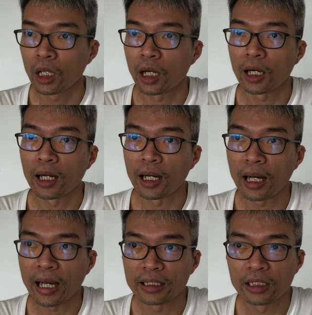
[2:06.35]

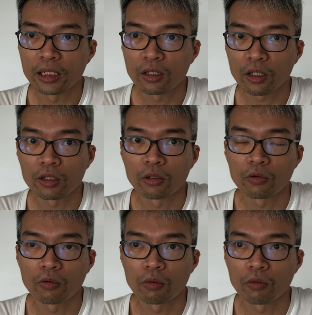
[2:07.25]
I did not
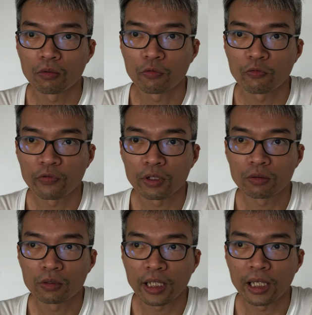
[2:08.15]

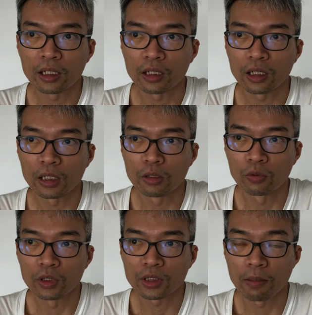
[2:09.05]
feel that it
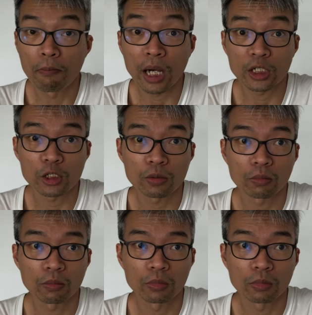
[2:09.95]
was a much